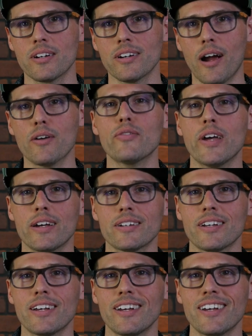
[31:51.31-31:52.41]
our to the
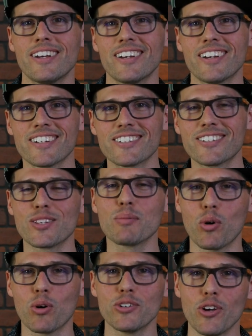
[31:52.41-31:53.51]
Noah farmstead. To
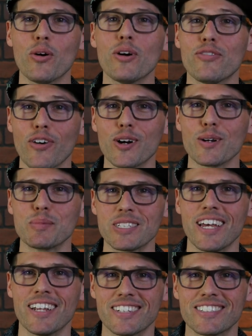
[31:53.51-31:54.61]
the Noah
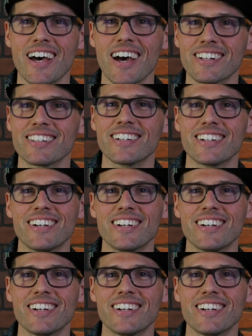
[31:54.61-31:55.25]
farmstead, exactly.